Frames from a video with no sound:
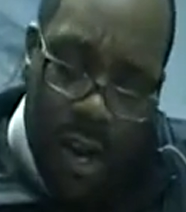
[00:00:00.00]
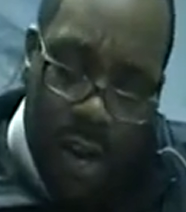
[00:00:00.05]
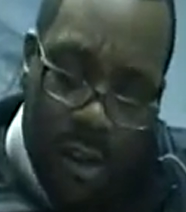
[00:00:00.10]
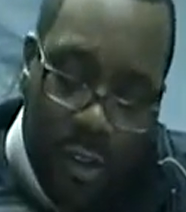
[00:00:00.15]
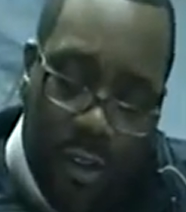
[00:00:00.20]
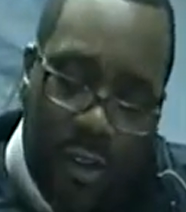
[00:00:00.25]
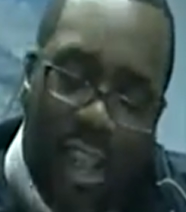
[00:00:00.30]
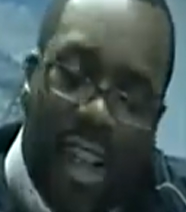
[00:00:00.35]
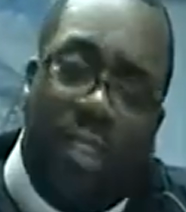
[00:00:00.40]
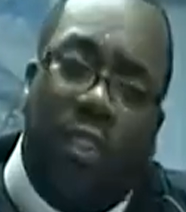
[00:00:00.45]
got to
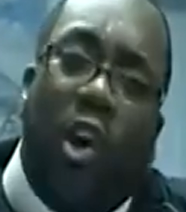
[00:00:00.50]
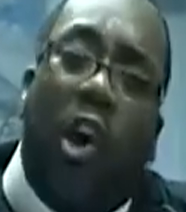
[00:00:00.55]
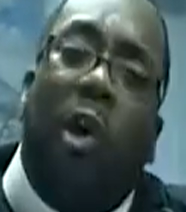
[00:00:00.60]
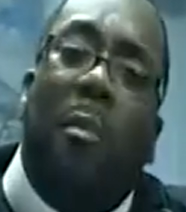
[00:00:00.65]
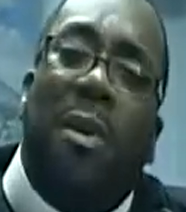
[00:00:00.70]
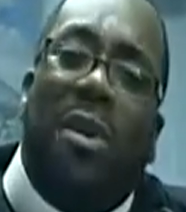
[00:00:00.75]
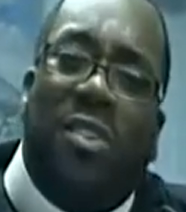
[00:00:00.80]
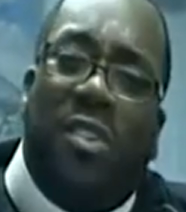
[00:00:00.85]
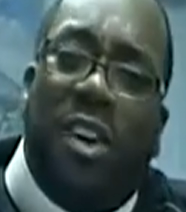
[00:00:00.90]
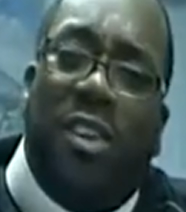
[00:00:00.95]
understand, to
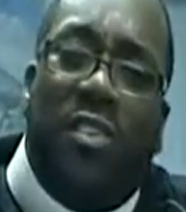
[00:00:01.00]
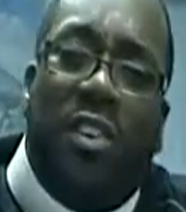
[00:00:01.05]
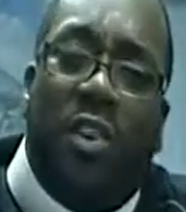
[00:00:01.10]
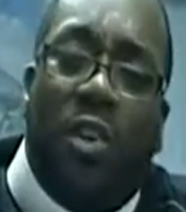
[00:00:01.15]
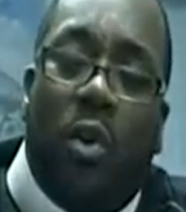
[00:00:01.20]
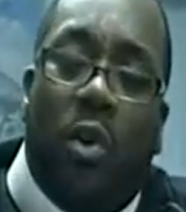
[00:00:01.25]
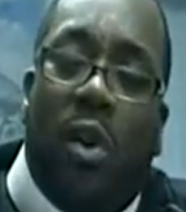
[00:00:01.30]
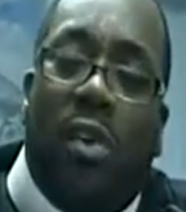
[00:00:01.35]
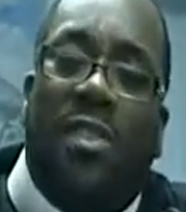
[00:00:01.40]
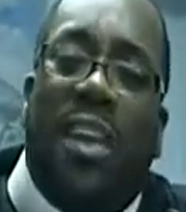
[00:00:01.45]
all my sons
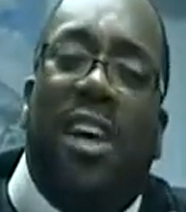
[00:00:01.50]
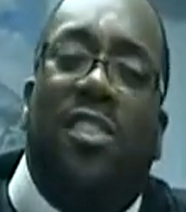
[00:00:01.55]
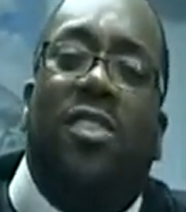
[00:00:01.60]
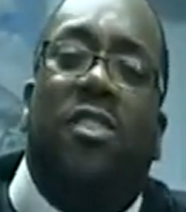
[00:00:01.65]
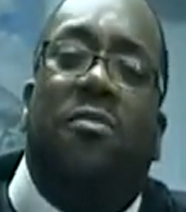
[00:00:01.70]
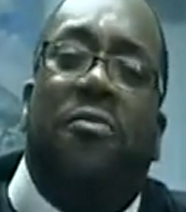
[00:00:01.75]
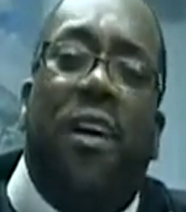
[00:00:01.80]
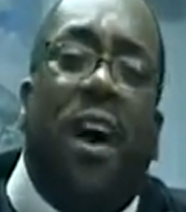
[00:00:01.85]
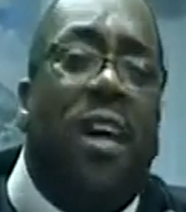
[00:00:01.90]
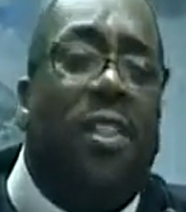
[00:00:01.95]
and daughters,
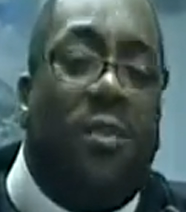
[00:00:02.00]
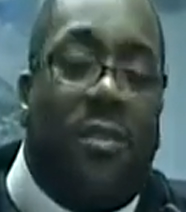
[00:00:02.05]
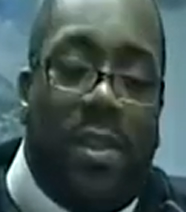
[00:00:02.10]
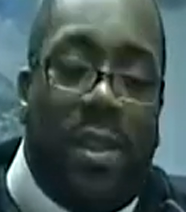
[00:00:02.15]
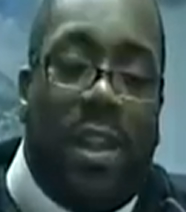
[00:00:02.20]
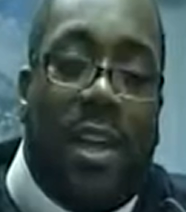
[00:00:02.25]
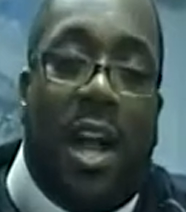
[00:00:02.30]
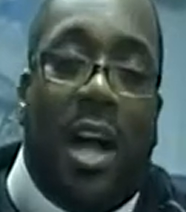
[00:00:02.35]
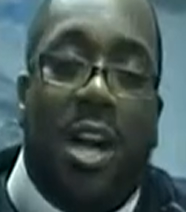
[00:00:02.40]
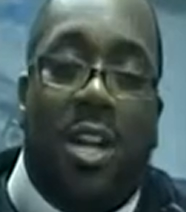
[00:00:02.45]
as your father
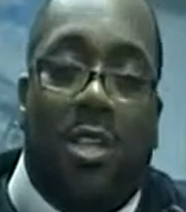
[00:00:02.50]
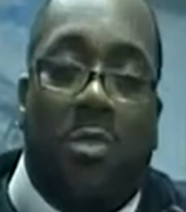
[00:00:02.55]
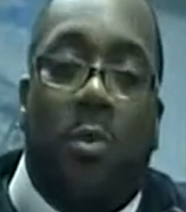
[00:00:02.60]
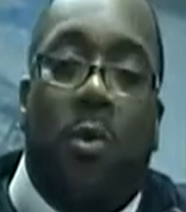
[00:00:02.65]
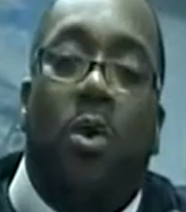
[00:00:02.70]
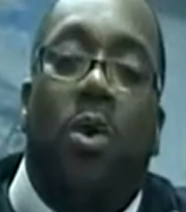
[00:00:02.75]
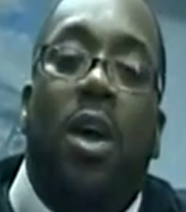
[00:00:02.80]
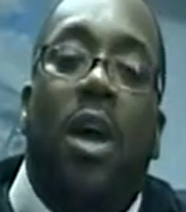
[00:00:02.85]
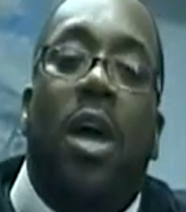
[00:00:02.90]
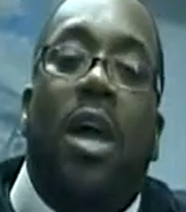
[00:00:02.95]
in the
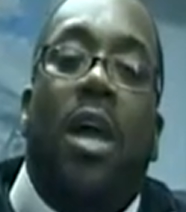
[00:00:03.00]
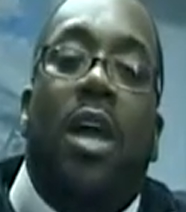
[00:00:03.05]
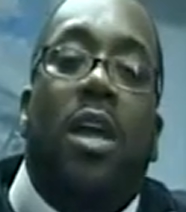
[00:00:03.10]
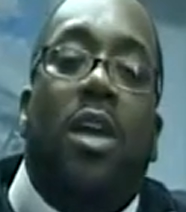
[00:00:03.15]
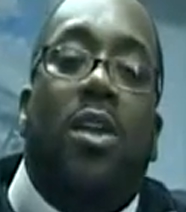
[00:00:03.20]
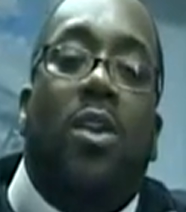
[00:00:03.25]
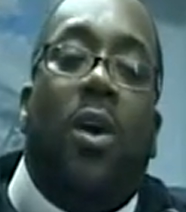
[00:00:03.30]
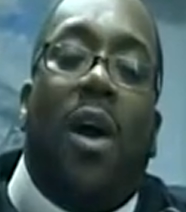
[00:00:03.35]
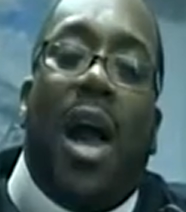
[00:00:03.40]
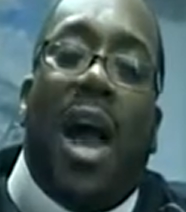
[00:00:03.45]
gospel,
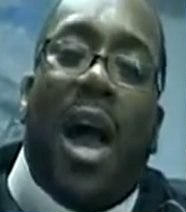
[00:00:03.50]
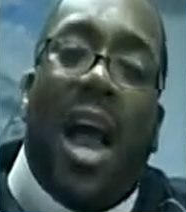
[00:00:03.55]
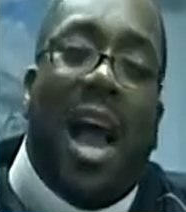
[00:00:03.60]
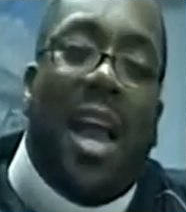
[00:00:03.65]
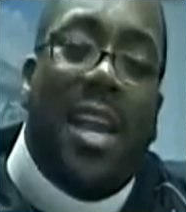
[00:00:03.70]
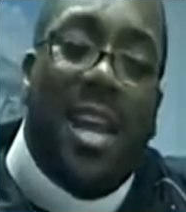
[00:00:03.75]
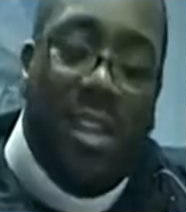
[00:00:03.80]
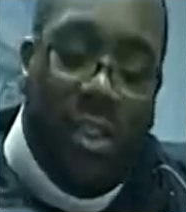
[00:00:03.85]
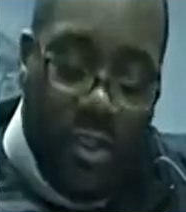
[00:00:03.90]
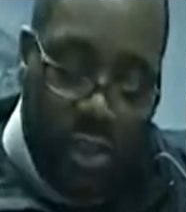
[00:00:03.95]
you know, I,
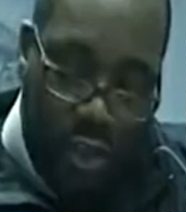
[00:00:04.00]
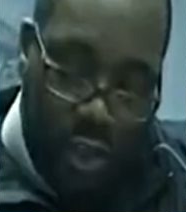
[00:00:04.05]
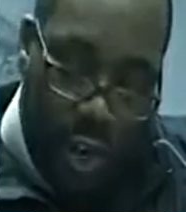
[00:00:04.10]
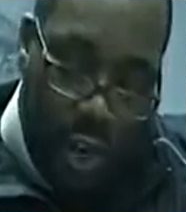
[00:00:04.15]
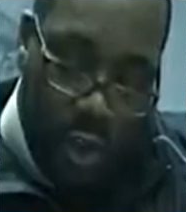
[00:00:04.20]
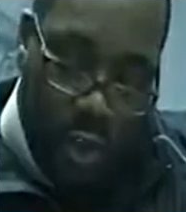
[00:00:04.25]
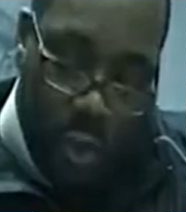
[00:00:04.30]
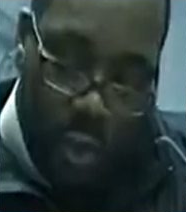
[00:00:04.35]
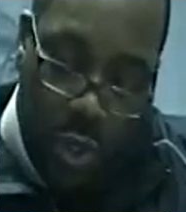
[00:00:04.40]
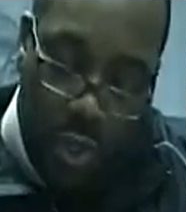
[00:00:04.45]
I need to
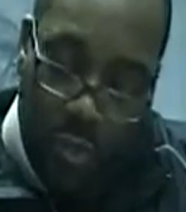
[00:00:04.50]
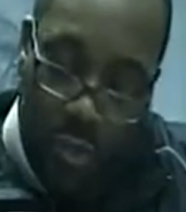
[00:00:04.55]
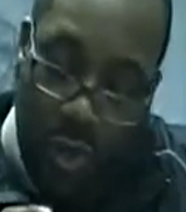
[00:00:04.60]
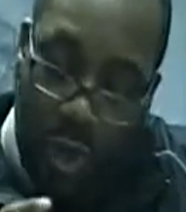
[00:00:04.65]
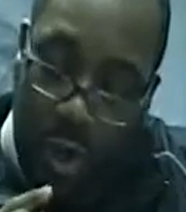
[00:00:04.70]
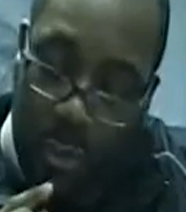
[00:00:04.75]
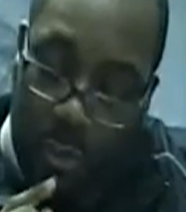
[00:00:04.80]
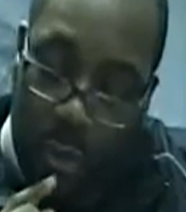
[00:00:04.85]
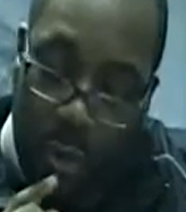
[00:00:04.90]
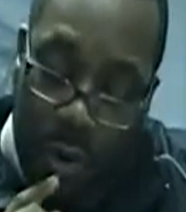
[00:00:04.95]
share this, which is
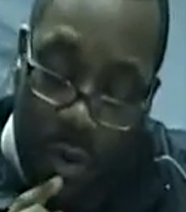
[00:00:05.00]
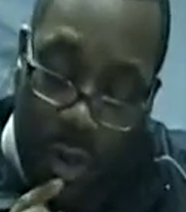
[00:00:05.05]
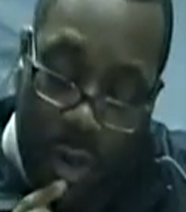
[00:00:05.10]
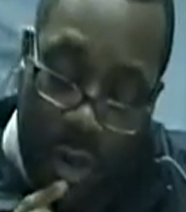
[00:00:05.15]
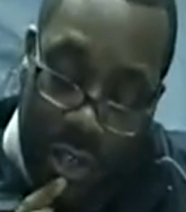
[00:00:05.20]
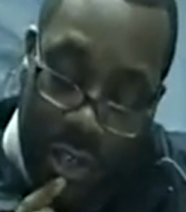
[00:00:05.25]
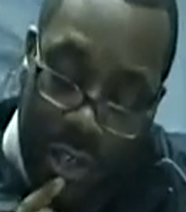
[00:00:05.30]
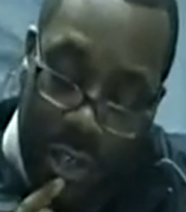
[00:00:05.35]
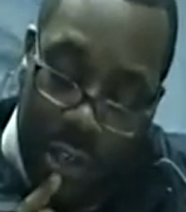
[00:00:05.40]
very important that I